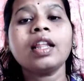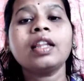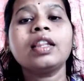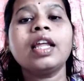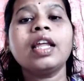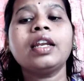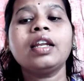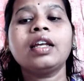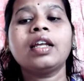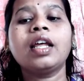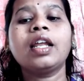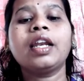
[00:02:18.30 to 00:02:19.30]
And
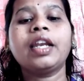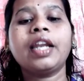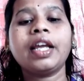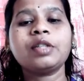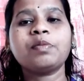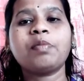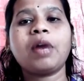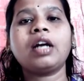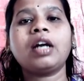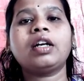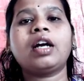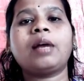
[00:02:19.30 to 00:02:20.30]
next
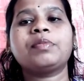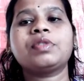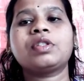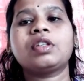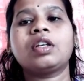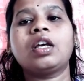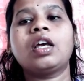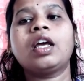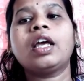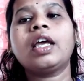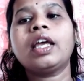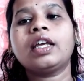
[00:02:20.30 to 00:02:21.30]
part comes
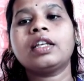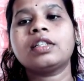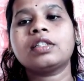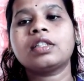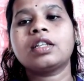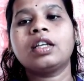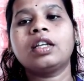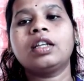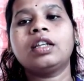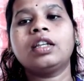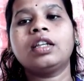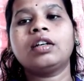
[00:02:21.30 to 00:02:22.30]
is
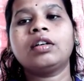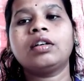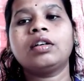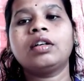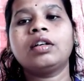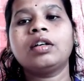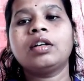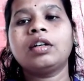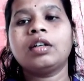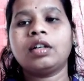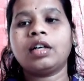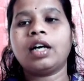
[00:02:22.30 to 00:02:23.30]
the
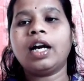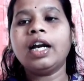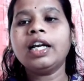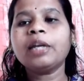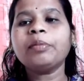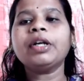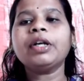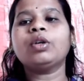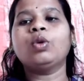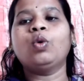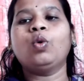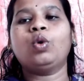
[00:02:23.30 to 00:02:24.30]

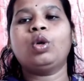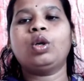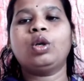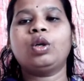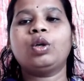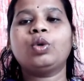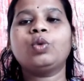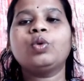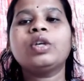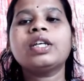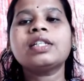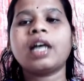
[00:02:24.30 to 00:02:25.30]
ultimate goal to
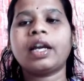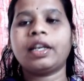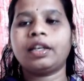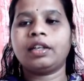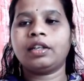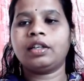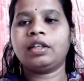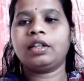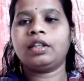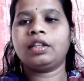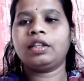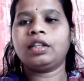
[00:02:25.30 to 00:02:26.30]
design
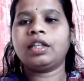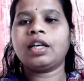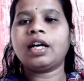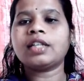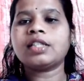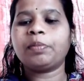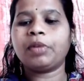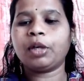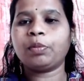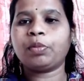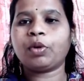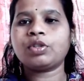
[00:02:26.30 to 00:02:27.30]
the aseptic
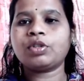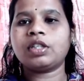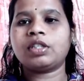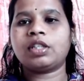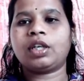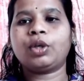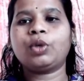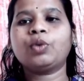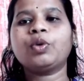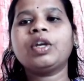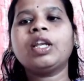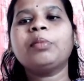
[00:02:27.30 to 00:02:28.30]
processing to
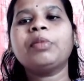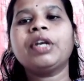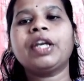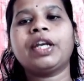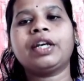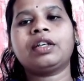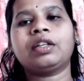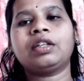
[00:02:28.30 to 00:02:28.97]
eliminate